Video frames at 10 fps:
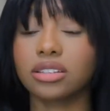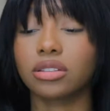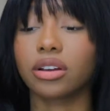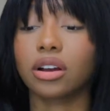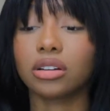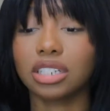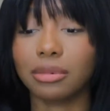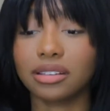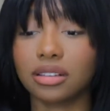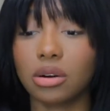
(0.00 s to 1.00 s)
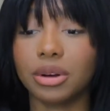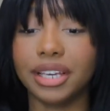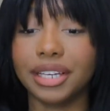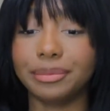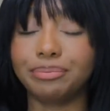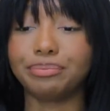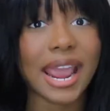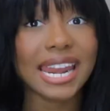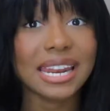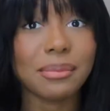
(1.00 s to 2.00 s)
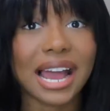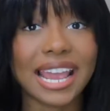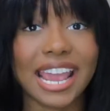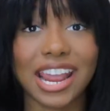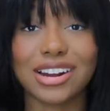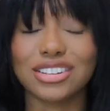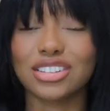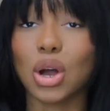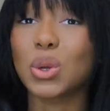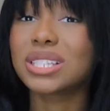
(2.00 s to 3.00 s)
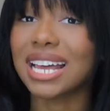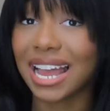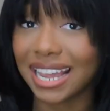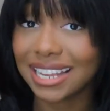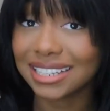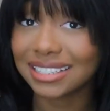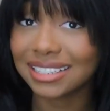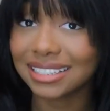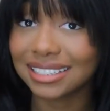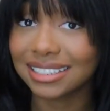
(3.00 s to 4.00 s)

So the girl did my sew-in, braided my hair so tight,